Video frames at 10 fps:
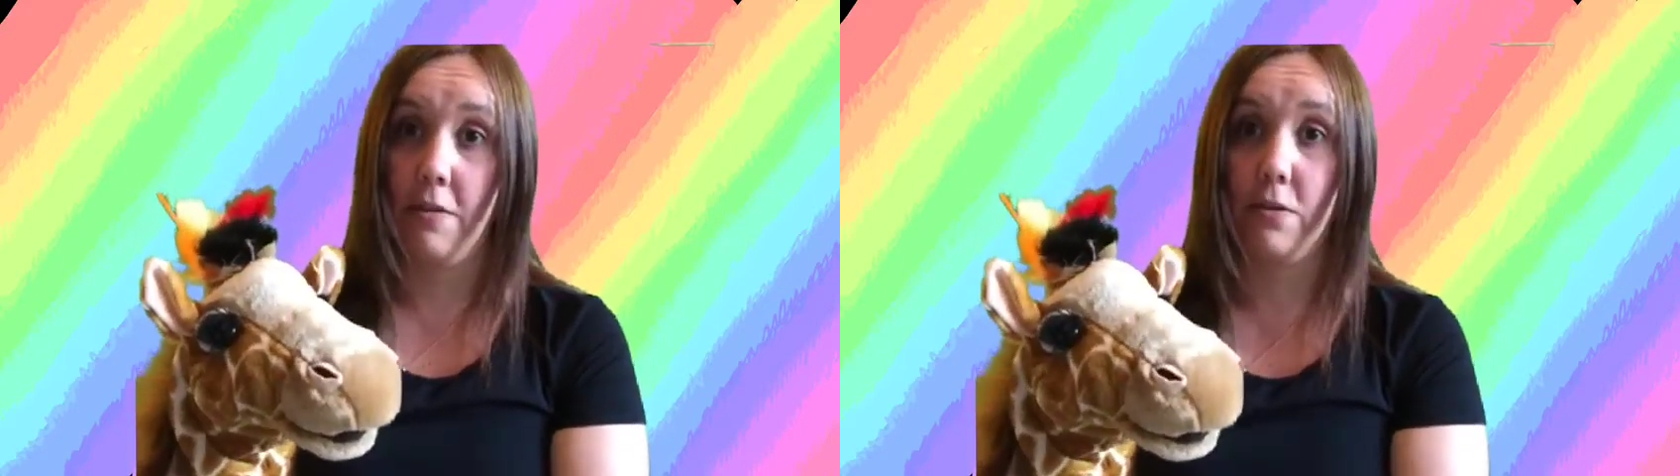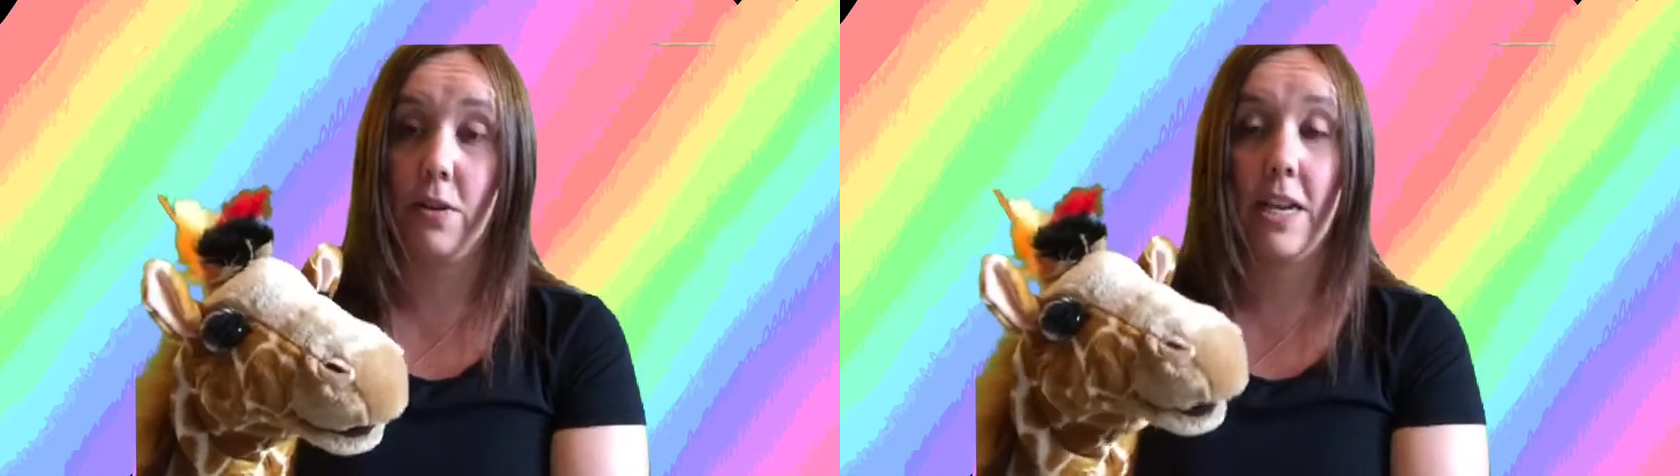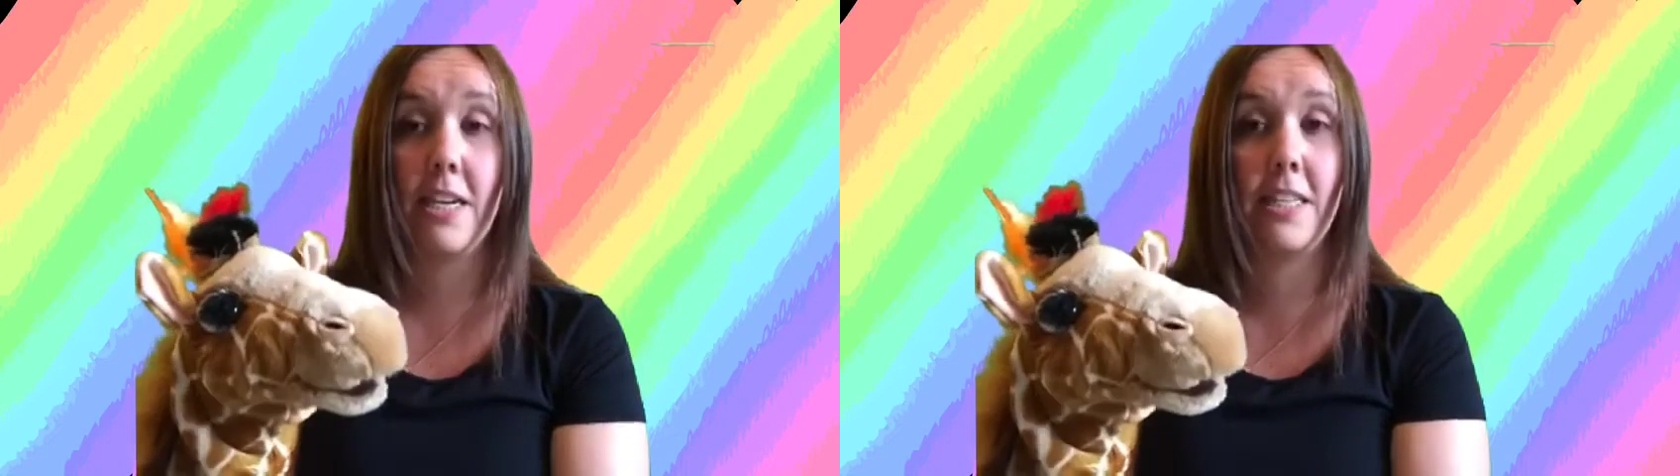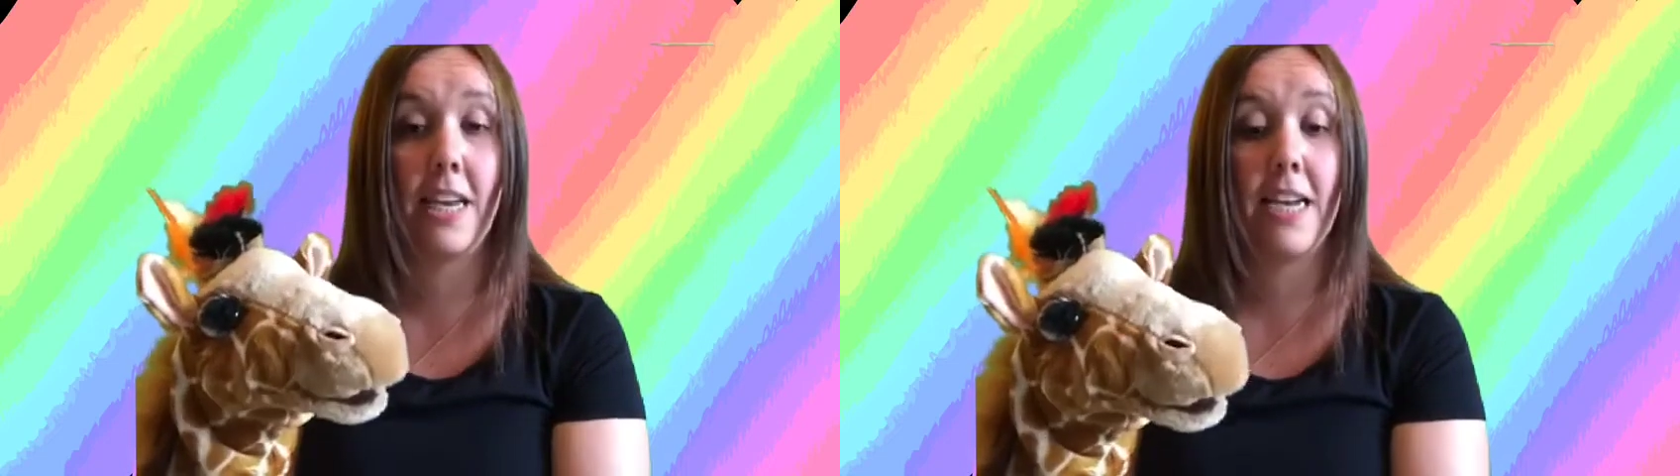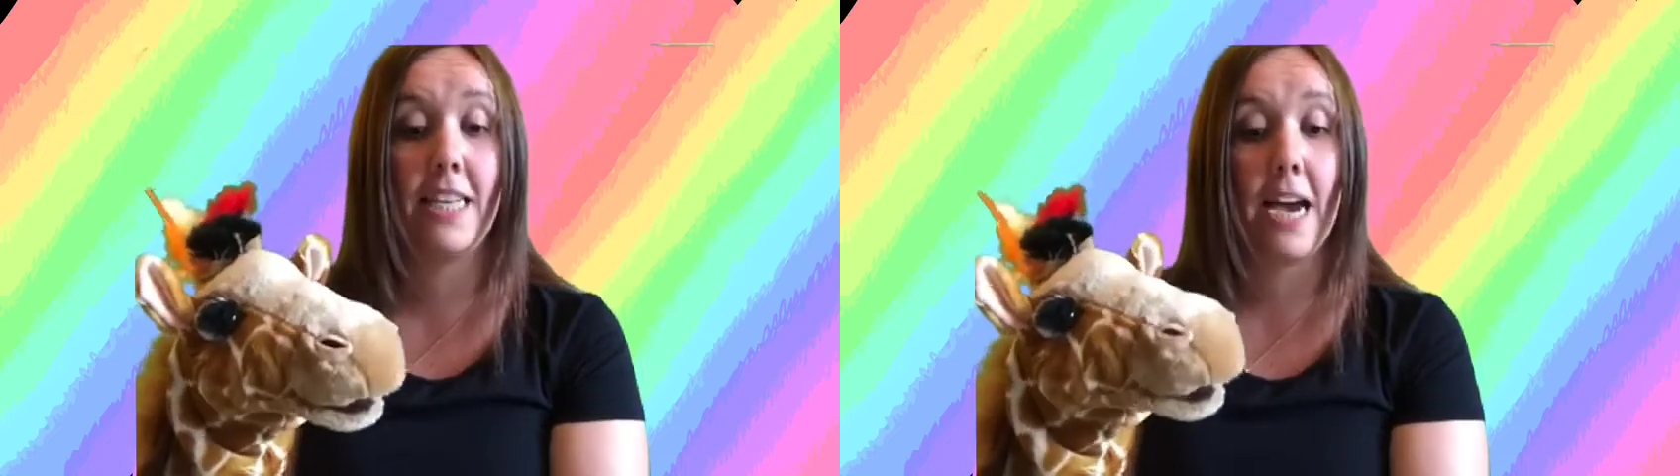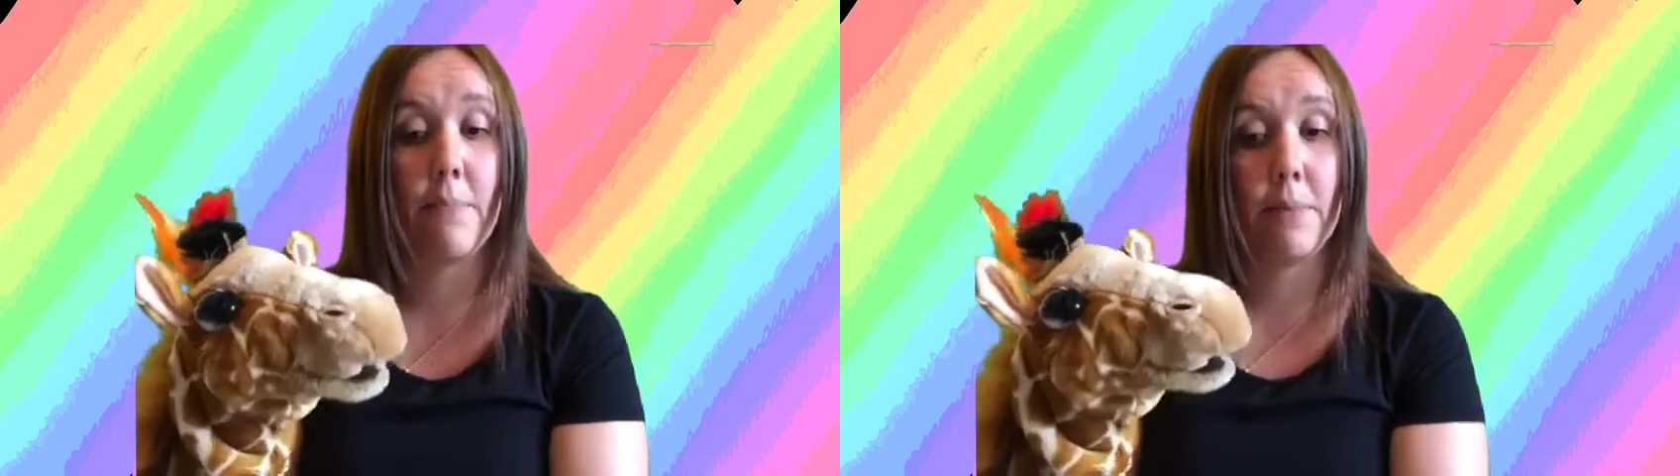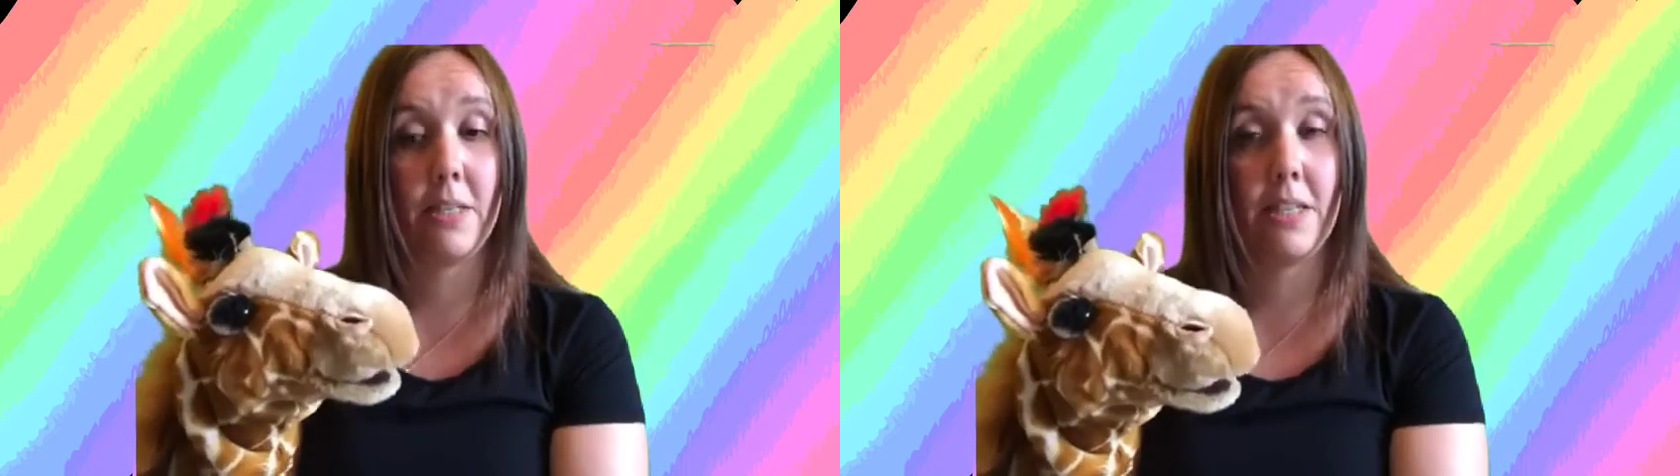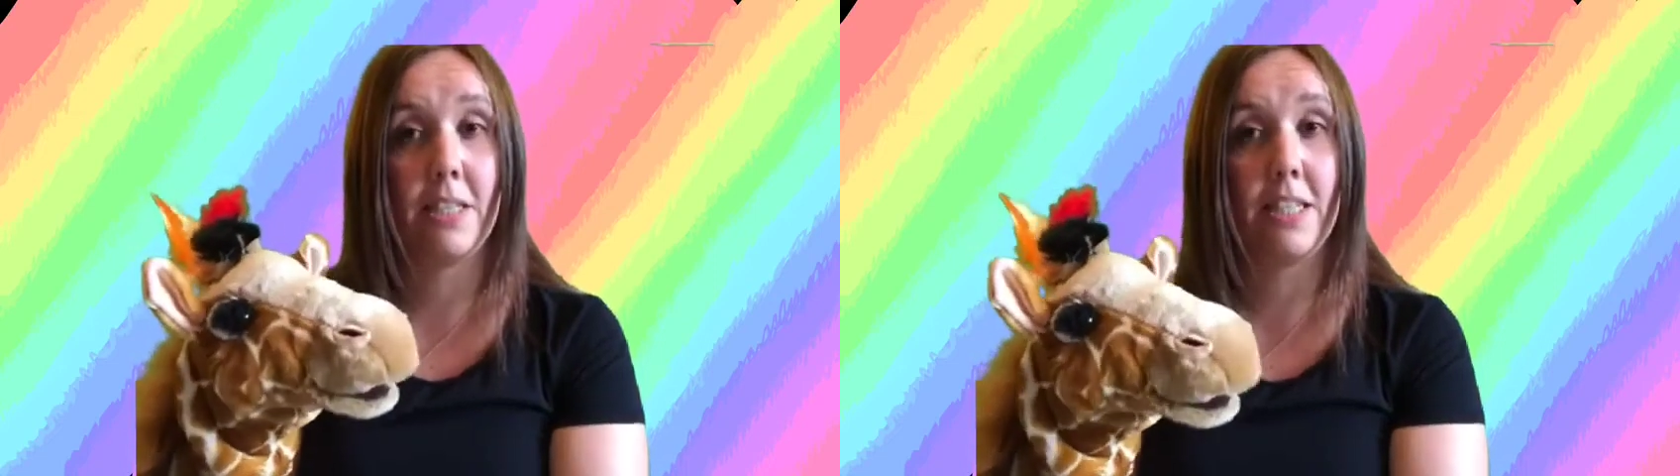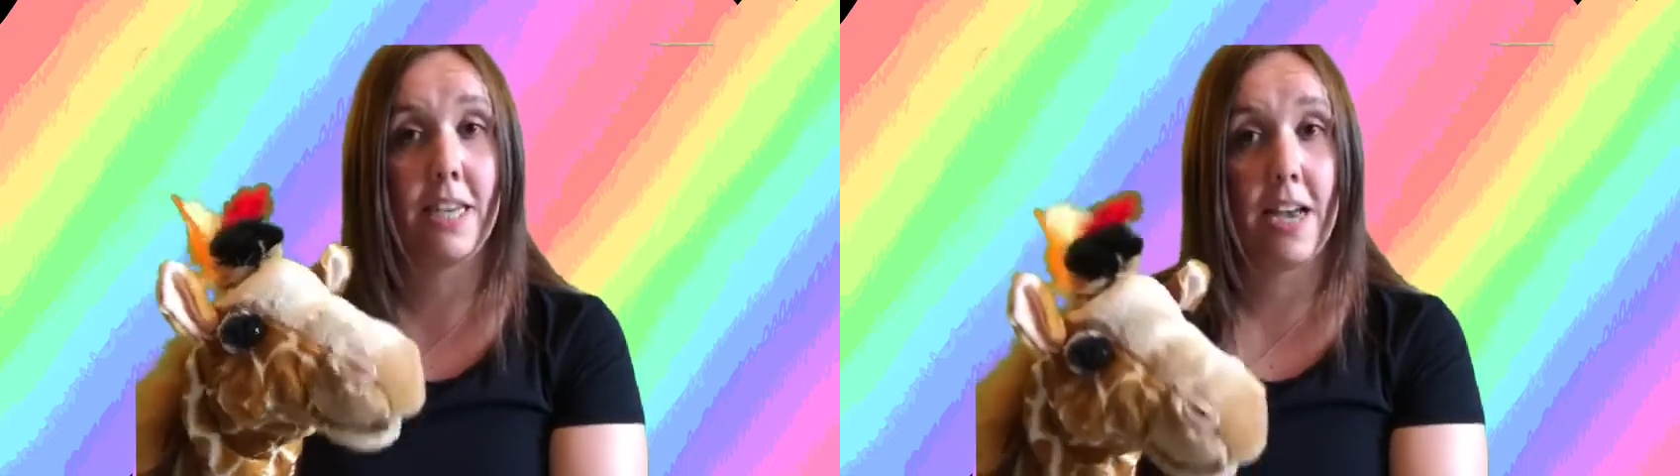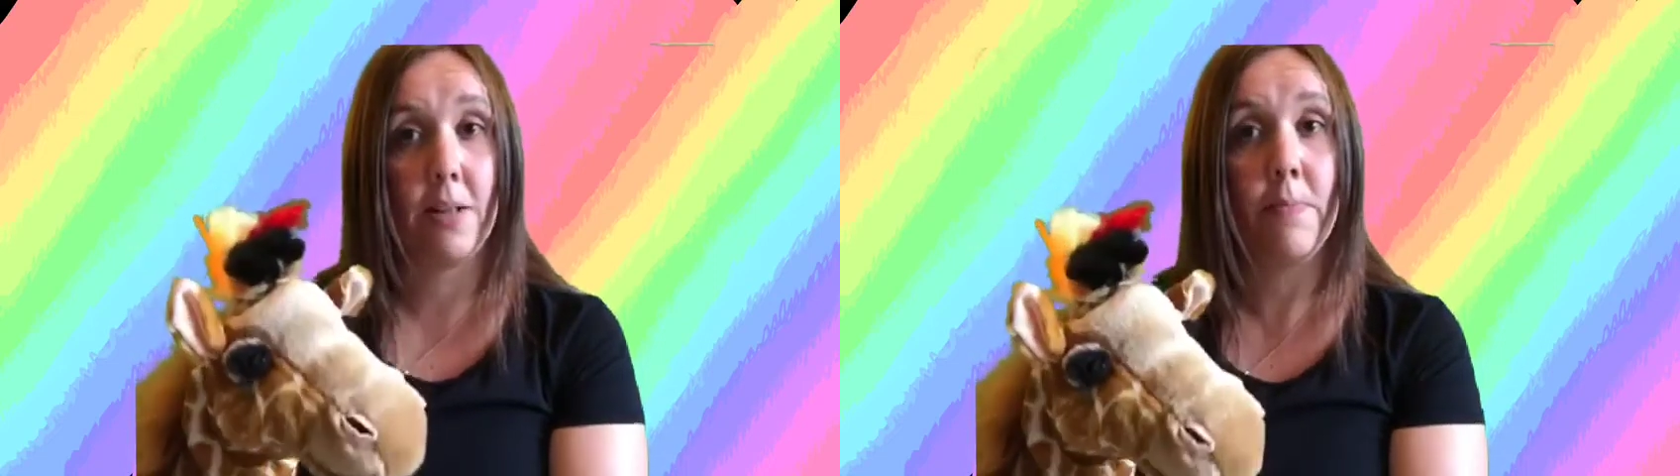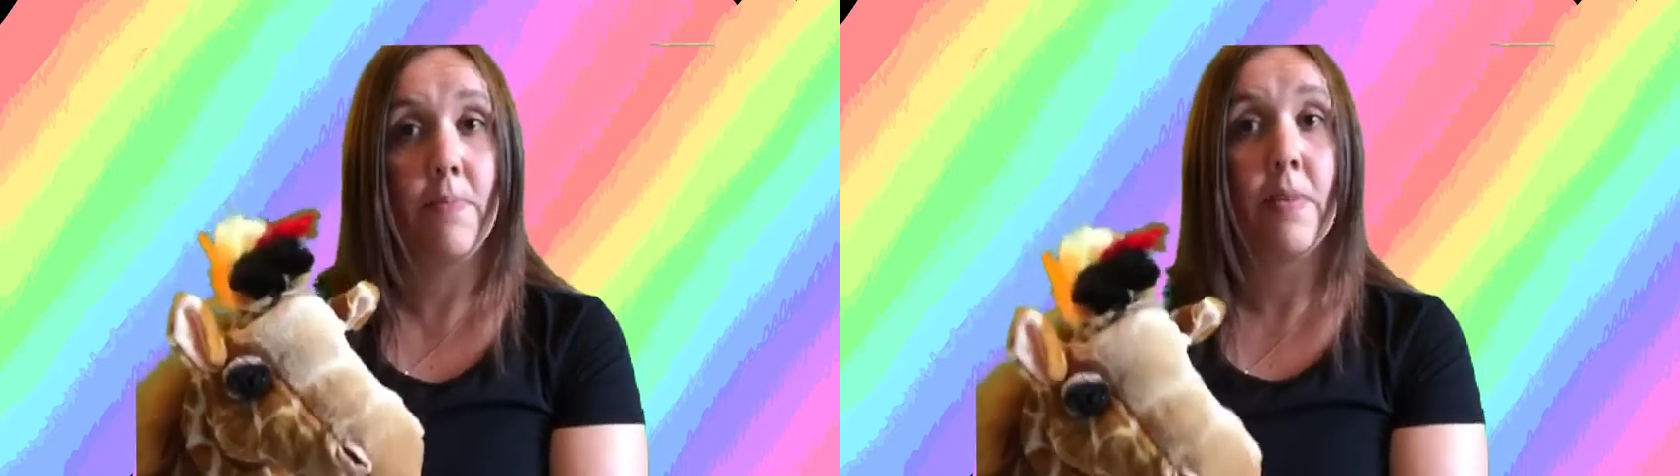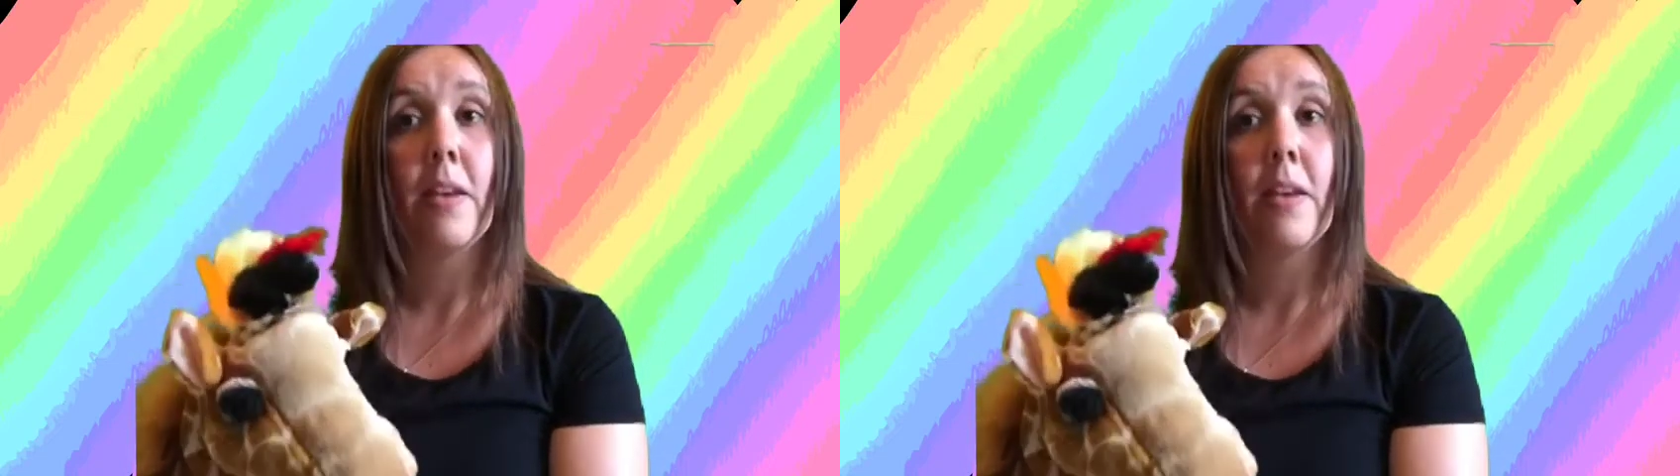So like I said, I'm Mrs. Liddell.